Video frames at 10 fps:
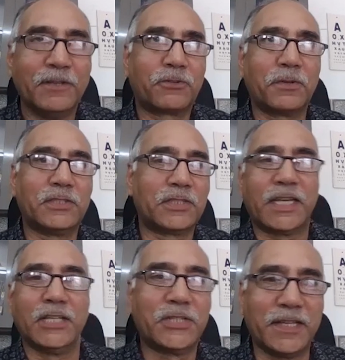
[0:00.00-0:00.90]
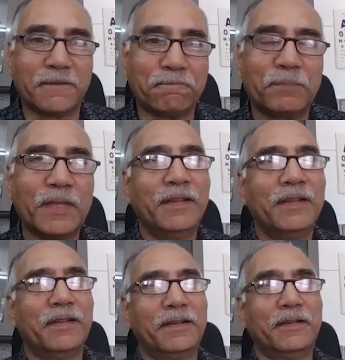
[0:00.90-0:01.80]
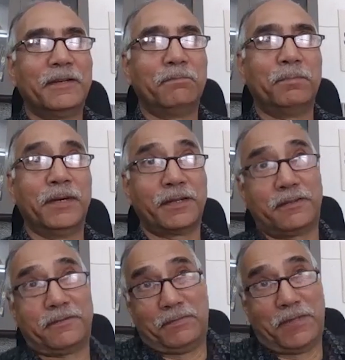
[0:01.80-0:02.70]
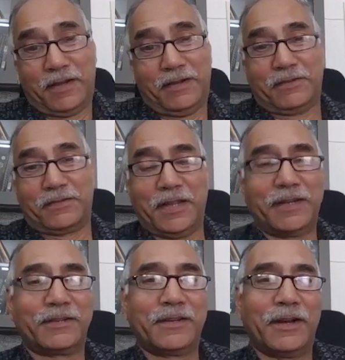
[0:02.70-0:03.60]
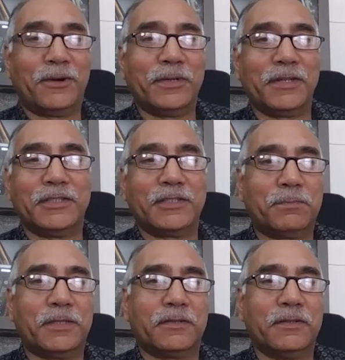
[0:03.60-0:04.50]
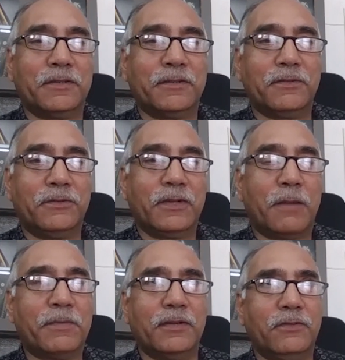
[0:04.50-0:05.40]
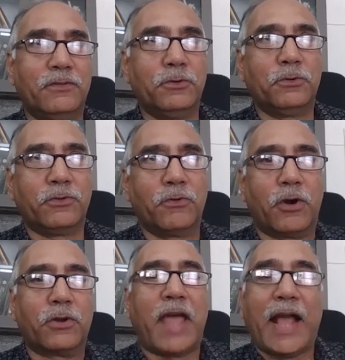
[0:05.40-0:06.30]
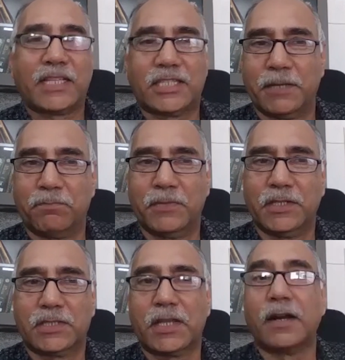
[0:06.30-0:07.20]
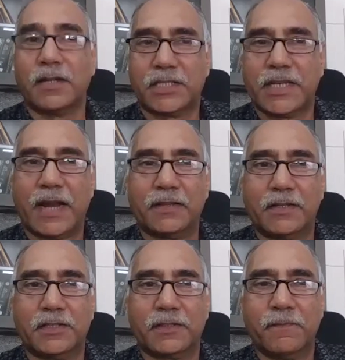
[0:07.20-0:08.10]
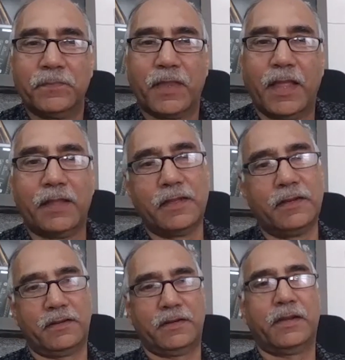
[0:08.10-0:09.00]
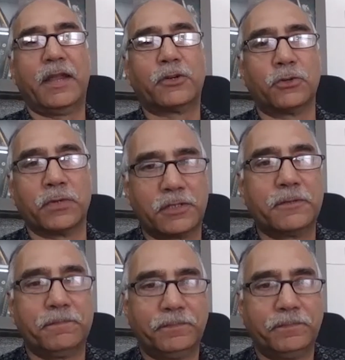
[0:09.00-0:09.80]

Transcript: So it's a khichdi. But yeah, take it how it is. But I mean, you got to accept this, understand this, and then take to it.